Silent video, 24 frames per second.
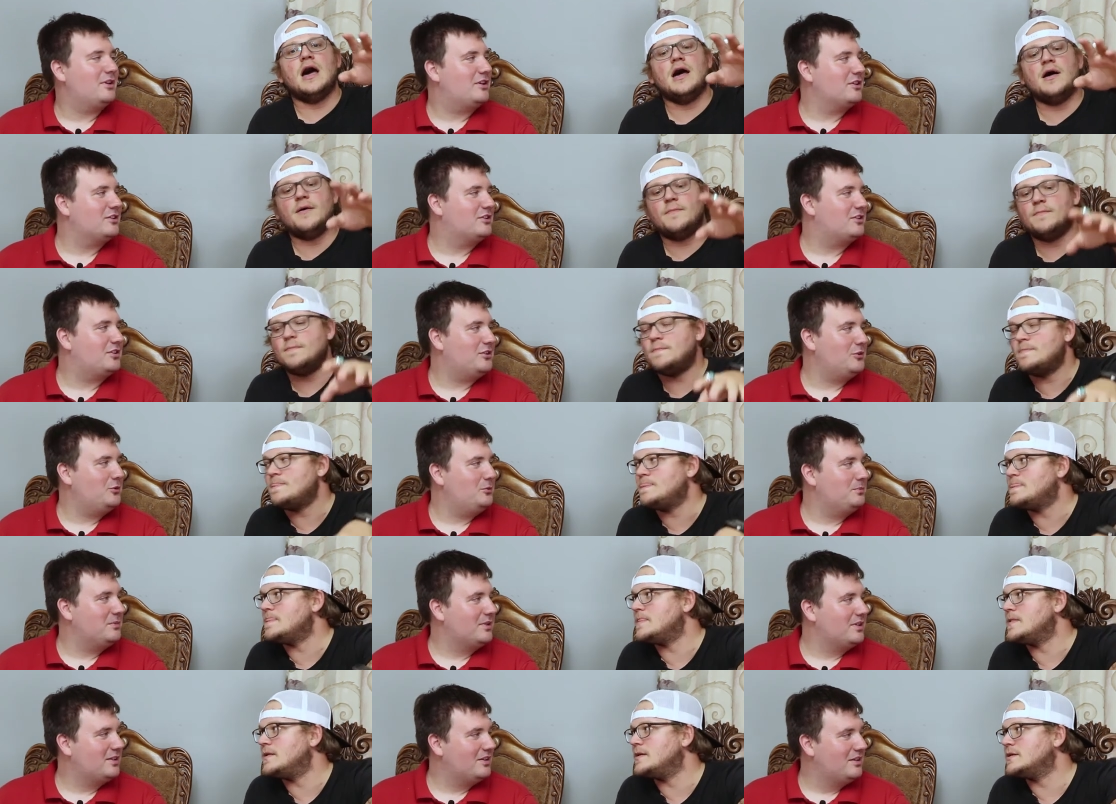Speaker 1: to uh,
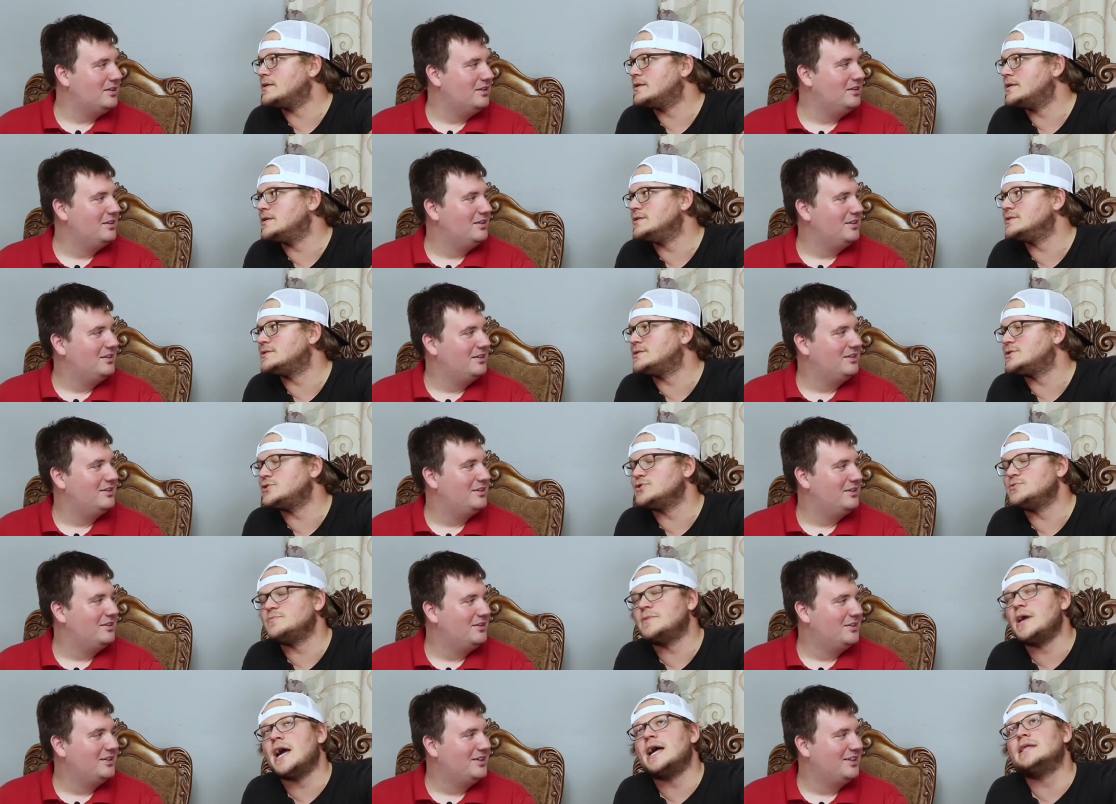consuming?
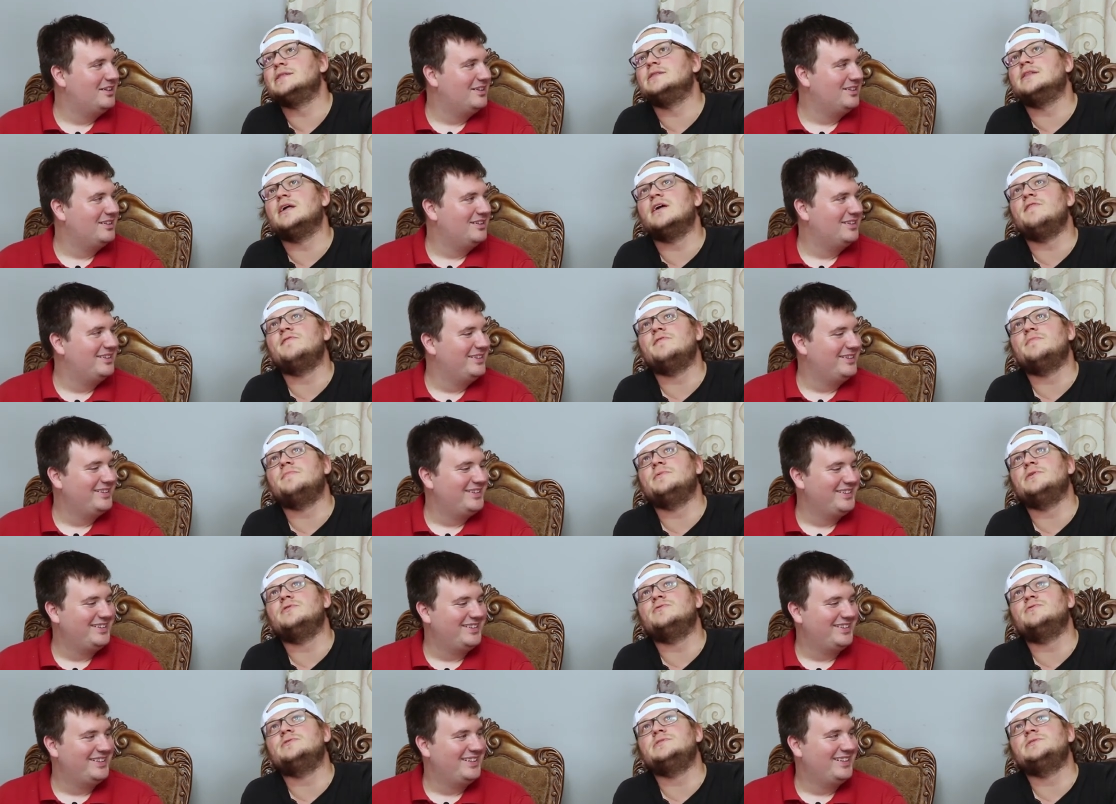Consuming, I love it, but
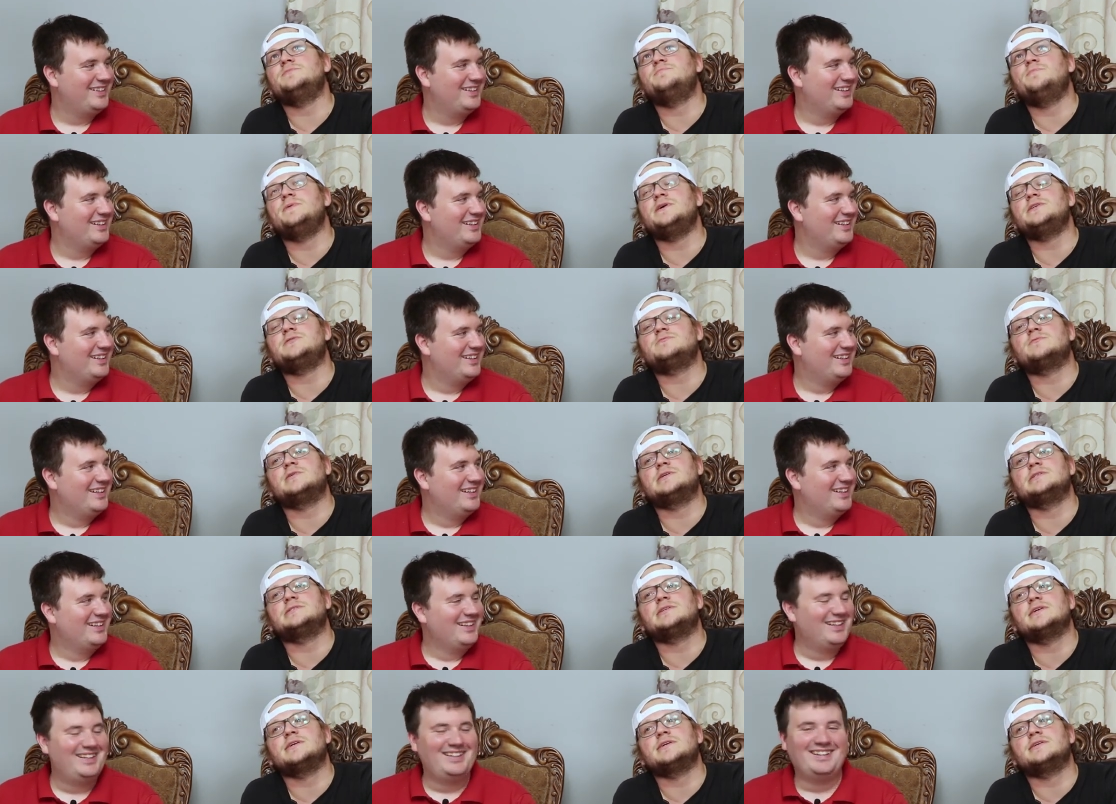you always bitch when I
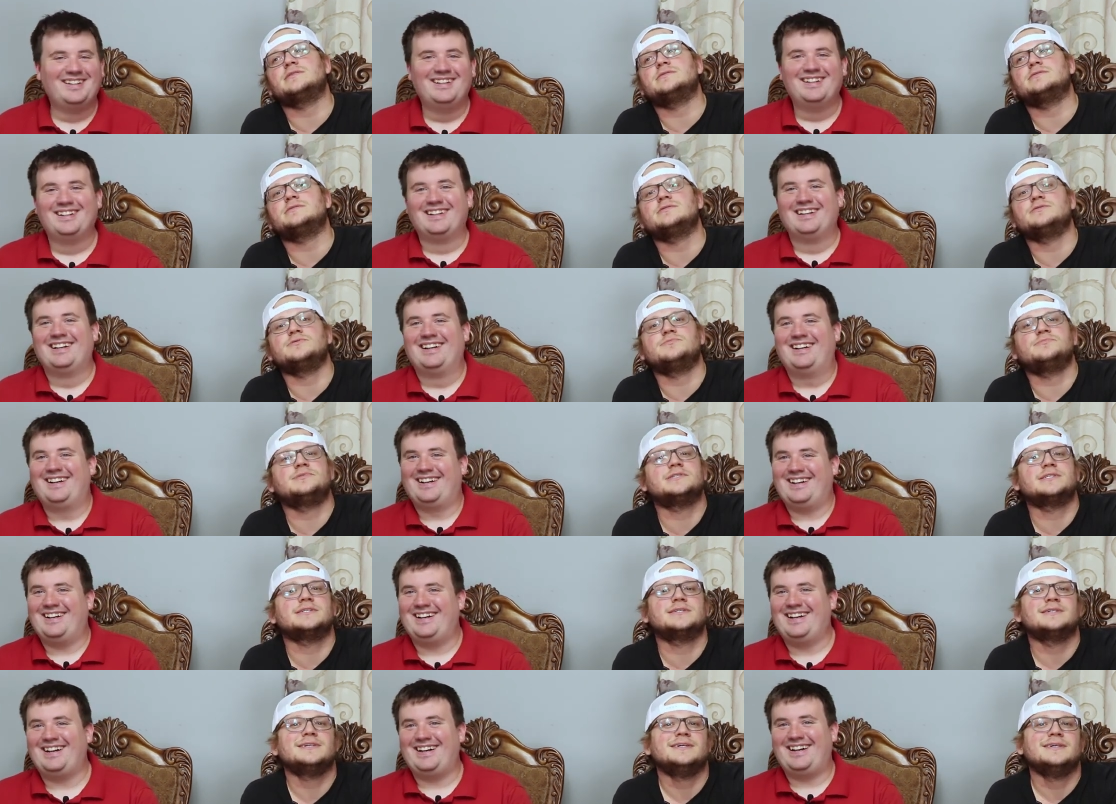say consuming.
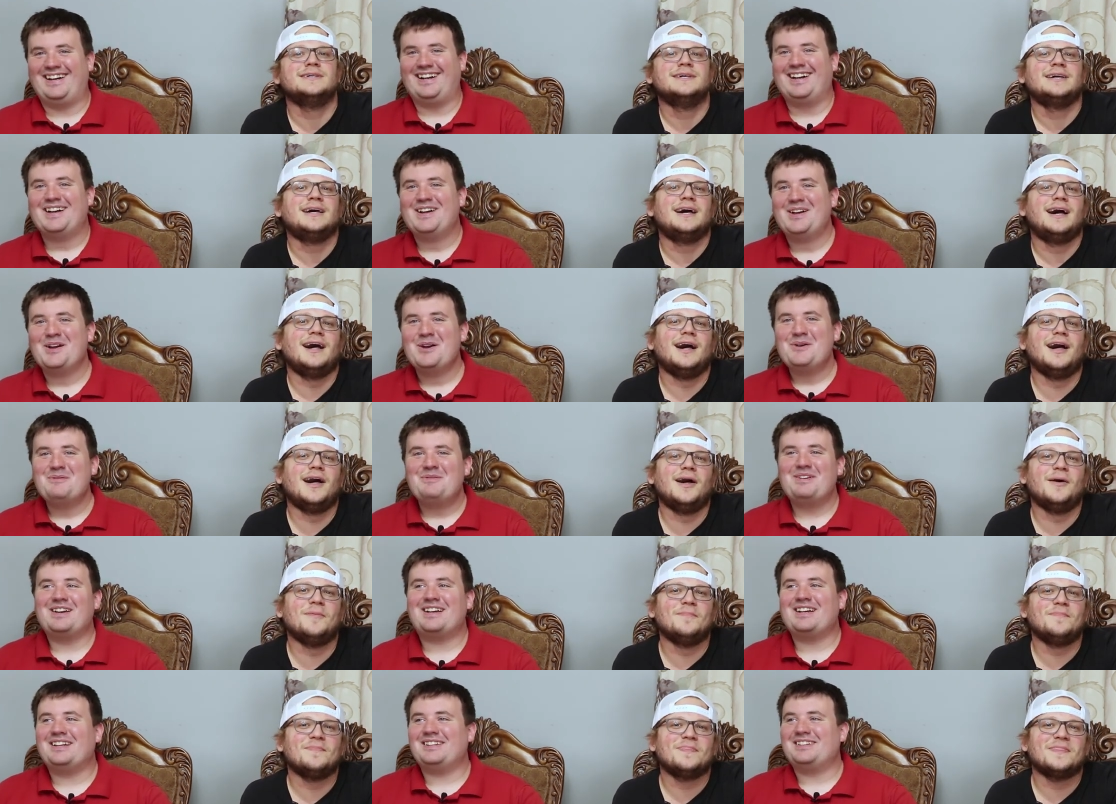um,
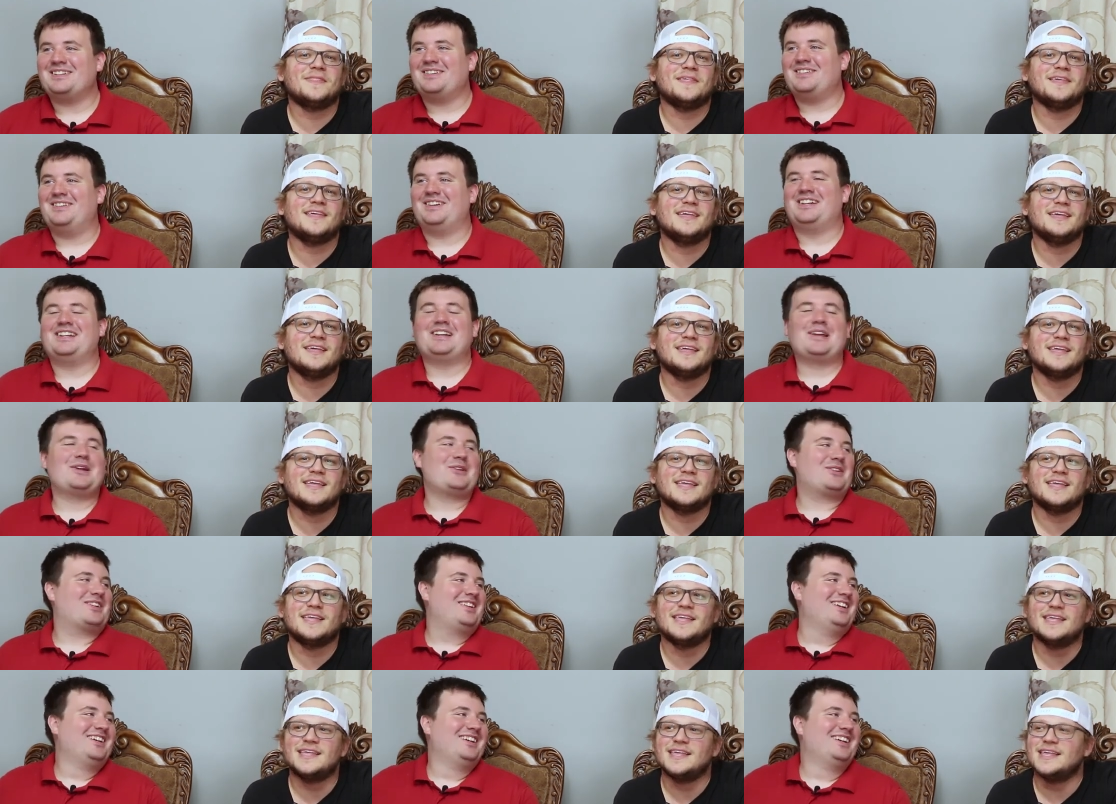
Speaker 2: because I mean,
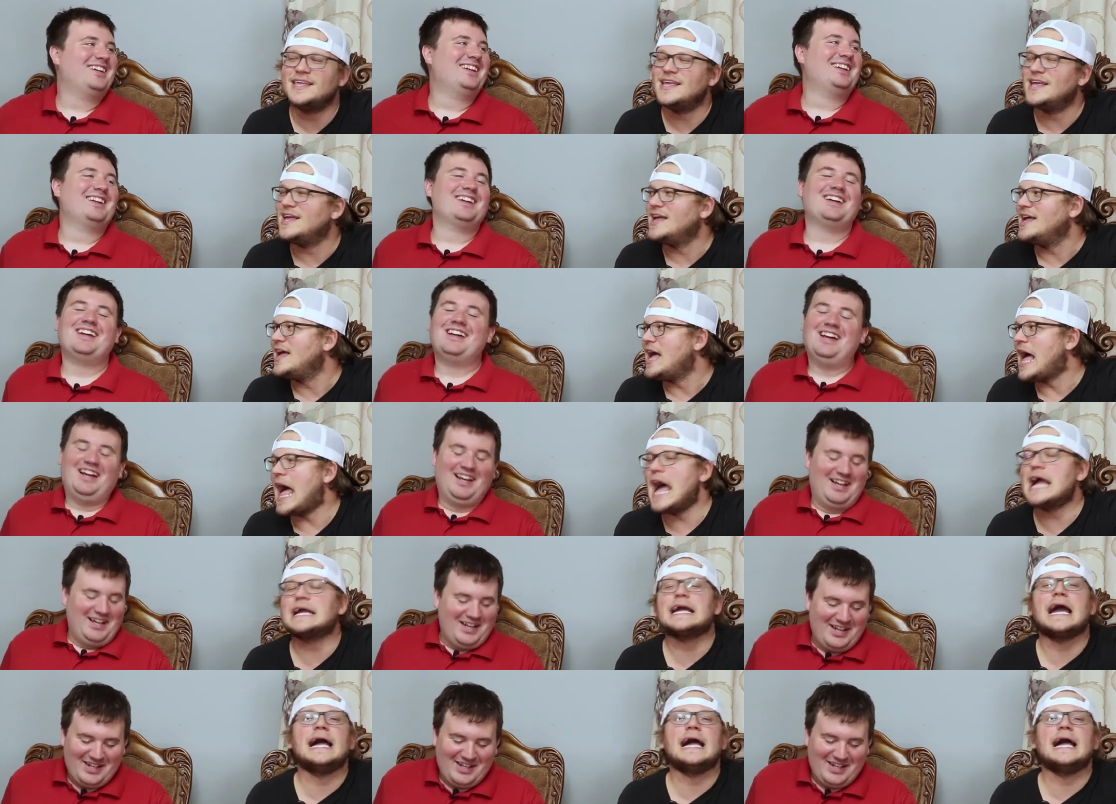it's,
Speaker 1: I